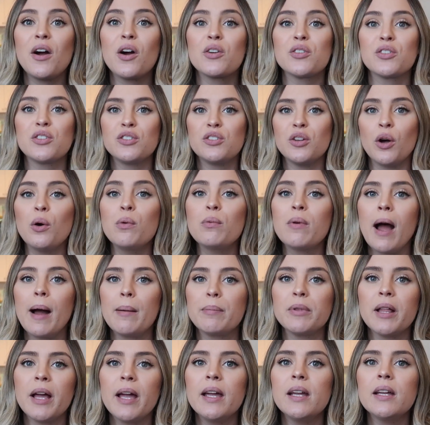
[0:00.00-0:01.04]
are so
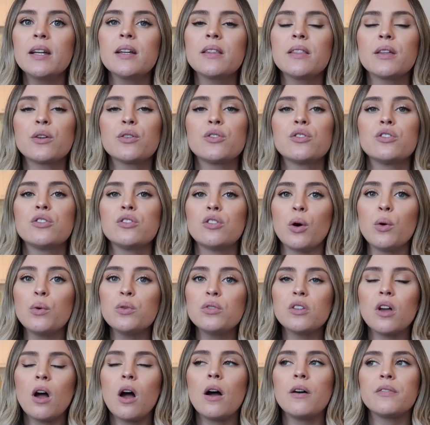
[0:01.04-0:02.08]
wrap-like, they're so
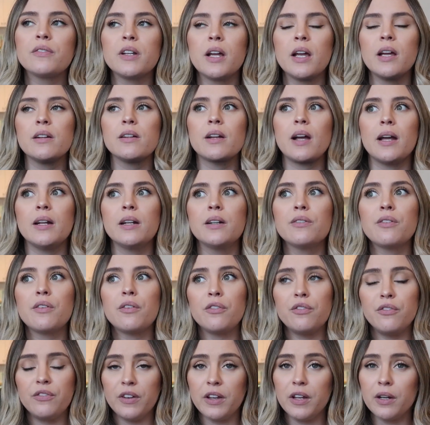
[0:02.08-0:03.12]
soft and kind of
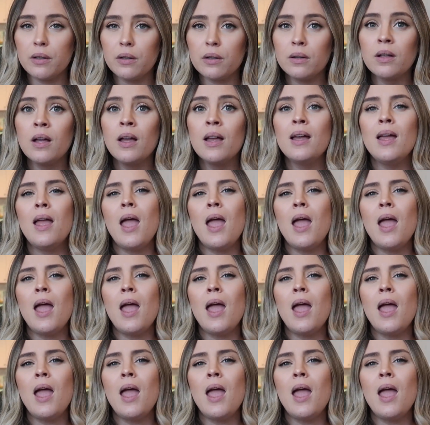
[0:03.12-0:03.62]
feel